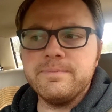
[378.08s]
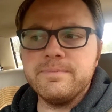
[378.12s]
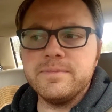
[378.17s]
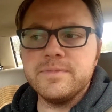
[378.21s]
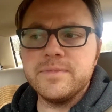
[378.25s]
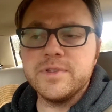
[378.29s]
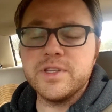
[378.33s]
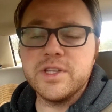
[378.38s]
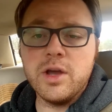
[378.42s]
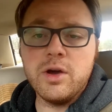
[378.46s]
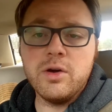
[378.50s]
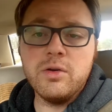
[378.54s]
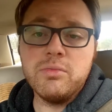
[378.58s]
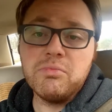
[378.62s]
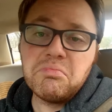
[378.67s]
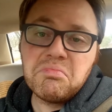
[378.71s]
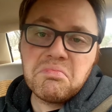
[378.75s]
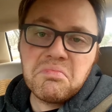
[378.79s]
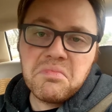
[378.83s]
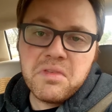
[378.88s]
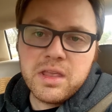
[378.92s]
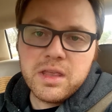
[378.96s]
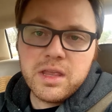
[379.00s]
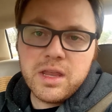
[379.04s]
So,
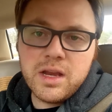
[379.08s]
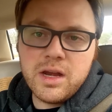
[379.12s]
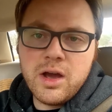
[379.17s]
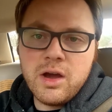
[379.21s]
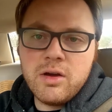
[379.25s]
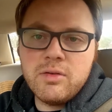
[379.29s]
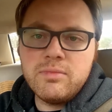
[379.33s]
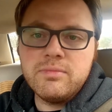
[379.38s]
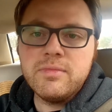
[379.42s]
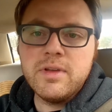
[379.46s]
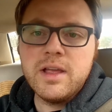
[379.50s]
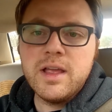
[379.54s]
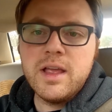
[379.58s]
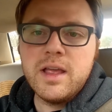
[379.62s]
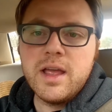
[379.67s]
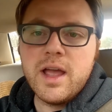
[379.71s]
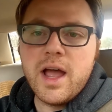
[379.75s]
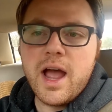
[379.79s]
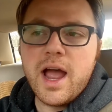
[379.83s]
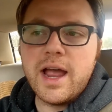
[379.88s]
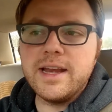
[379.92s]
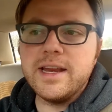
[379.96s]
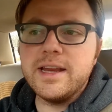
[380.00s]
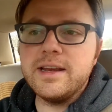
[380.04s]

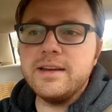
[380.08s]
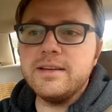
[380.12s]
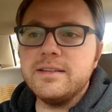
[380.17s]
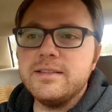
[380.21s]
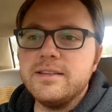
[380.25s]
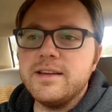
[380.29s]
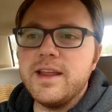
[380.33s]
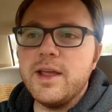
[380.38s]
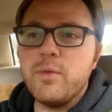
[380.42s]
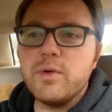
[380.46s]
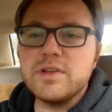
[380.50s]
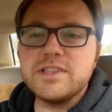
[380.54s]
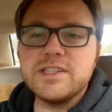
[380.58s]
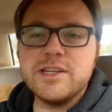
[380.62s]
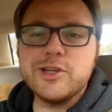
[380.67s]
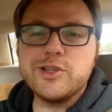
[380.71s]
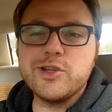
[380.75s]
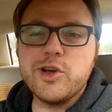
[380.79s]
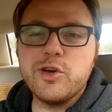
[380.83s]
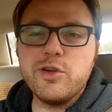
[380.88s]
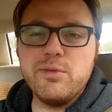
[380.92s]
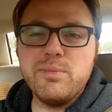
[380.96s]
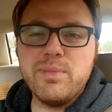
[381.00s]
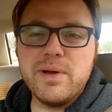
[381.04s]
it wasn't a
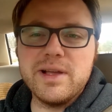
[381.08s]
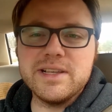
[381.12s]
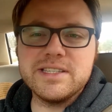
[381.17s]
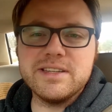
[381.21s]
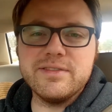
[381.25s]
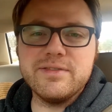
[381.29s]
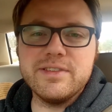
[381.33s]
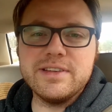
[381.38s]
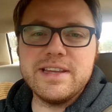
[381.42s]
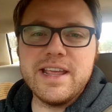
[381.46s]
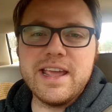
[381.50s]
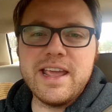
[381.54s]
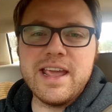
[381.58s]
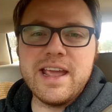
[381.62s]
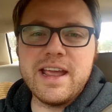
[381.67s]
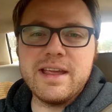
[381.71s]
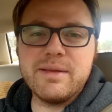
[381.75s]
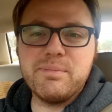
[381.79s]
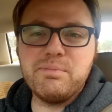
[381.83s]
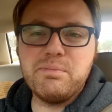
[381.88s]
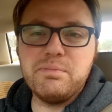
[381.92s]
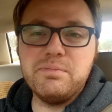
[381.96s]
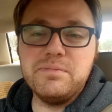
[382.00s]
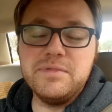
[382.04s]
total bust of a day. I
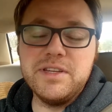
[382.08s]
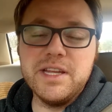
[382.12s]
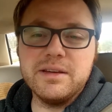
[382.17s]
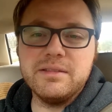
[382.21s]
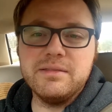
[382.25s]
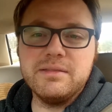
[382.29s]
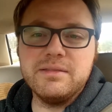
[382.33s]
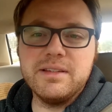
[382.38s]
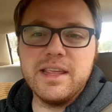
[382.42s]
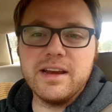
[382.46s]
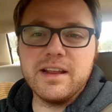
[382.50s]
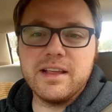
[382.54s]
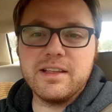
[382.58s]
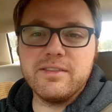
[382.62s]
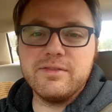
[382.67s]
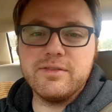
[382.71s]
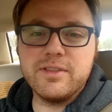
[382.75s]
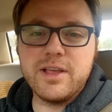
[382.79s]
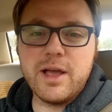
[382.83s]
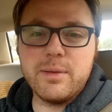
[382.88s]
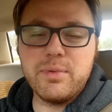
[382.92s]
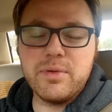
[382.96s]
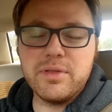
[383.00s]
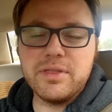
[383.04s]
did get a
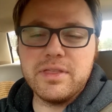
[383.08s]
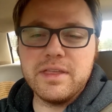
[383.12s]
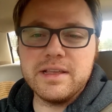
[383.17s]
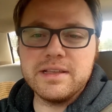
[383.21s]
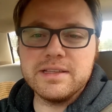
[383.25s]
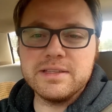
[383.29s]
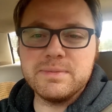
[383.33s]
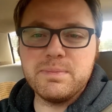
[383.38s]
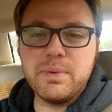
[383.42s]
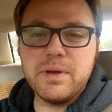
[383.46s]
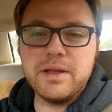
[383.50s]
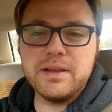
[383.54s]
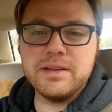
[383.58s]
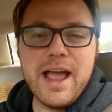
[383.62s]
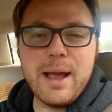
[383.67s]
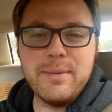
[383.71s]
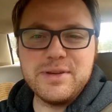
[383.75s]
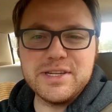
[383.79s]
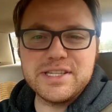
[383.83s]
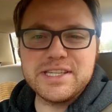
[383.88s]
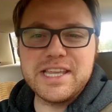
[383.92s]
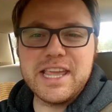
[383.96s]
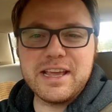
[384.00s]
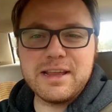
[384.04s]
couple things, but I'm
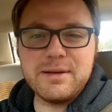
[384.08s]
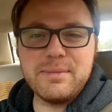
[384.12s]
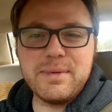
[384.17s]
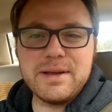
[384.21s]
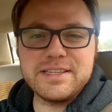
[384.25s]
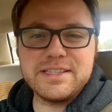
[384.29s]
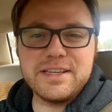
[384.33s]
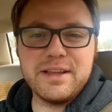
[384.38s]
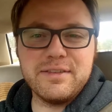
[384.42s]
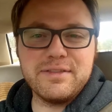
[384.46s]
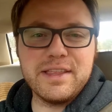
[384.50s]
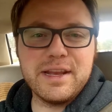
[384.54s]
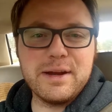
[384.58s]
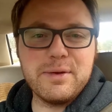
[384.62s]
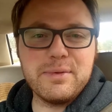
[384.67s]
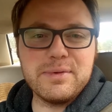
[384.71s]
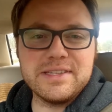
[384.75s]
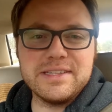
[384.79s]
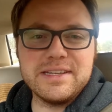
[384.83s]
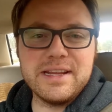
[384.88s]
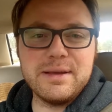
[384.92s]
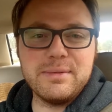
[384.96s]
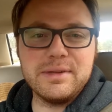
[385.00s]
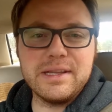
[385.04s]
just kicking myself that I
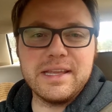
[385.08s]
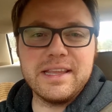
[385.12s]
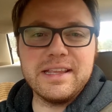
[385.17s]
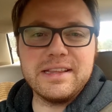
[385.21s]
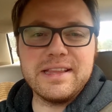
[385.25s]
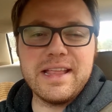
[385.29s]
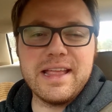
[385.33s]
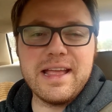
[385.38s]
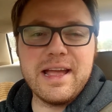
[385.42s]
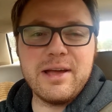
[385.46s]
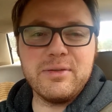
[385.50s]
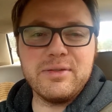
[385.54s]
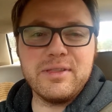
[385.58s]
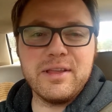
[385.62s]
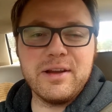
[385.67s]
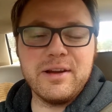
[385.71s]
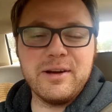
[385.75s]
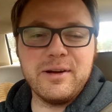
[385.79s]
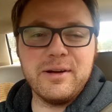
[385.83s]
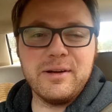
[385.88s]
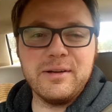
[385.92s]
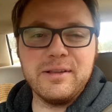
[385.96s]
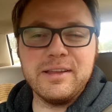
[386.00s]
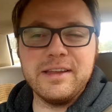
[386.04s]
wasn't able to get out there
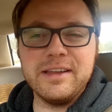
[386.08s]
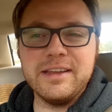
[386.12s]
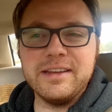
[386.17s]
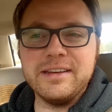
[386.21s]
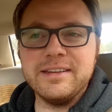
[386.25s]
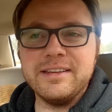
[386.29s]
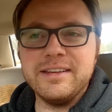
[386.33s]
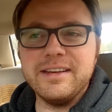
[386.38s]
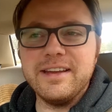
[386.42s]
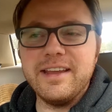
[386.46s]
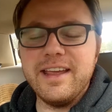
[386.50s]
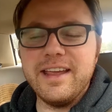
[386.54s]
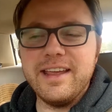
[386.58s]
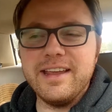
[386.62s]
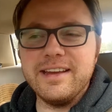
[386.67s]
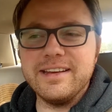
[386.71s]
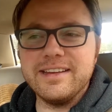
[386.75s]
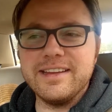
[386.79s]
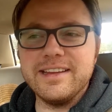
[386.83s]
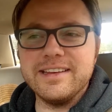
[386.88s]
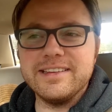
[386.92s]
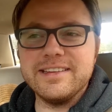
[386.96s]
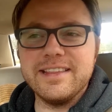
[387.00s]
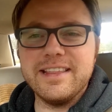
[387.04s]
early and
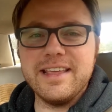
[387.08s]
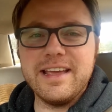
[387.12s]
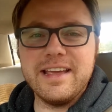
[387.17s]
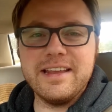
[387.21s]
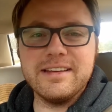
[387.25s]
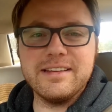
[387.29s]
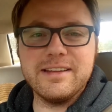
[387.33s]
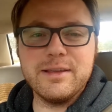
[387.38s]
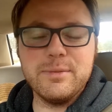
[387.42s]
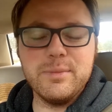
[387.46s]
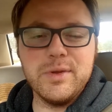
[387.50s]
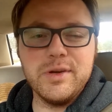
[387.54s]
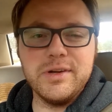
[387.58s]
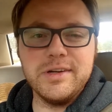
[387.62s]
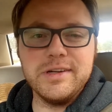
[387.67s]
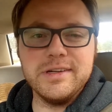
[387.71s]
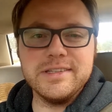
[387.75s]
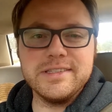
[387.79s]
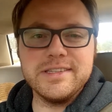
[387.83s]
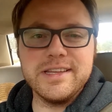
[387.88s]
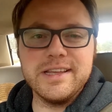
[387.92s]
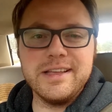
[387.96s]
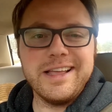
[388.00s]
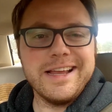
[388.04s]
get to that community
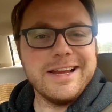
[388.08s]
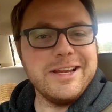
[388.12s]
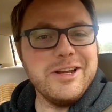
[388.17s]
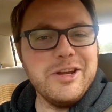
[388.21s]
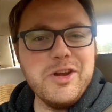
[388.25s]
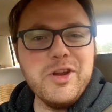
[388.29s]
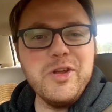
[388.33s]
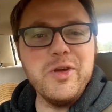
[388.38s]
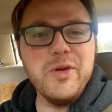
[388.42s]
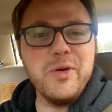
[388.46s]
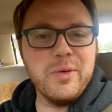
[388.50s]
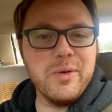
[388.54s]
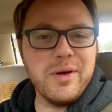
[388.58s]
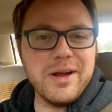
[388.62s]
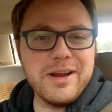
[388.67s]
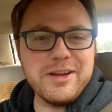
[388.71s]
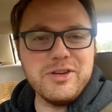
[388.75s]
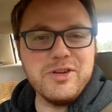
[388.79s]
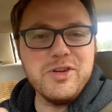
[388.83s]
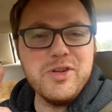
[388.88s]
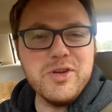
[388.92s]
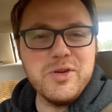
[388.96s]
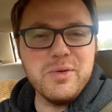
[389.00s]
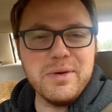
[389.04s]
sale. I knew
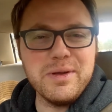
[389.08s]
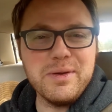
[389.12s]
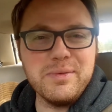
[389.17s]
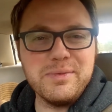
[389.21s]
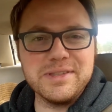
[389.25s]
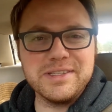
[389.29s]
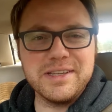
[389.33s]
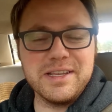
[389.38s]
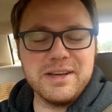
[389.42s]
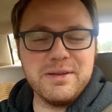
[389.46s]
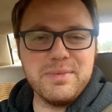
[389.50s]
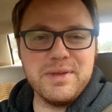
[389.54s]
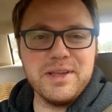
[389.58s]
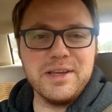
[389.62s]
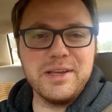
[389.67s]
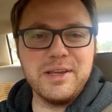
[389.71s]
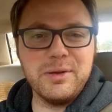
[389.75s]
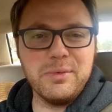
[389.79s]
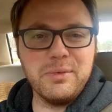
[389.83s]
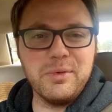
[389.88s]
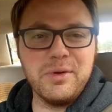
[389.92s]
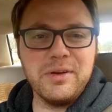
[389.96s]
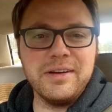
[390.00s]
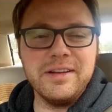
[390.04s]
it was going to be a
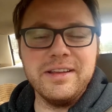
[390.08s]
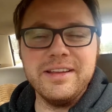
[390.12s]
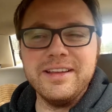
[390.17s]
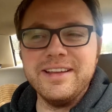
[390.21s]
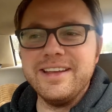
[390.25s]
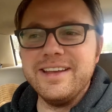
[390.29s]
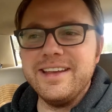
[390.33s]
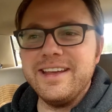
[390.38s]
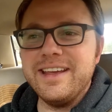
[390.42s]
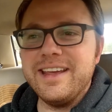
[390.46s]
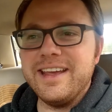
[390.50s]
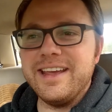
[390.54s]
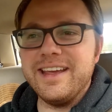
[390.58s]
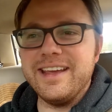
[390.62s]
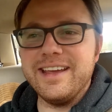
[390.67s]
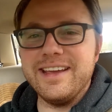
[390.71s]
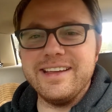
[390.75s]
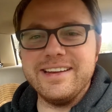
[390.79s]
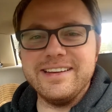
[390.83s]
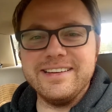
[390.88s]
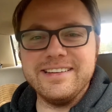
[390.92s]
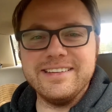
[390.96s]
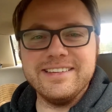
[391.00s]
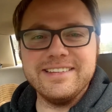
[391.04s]
good one,
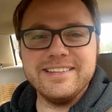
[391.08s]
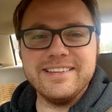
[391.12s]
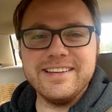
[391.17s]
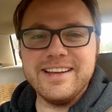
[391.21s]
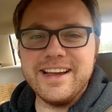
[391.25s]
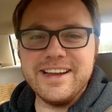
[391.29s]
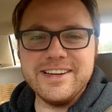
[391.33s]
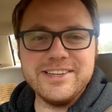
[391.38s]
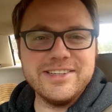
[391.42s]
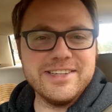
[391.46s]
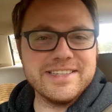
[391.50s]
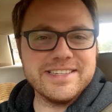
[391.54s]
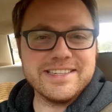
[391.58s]
and I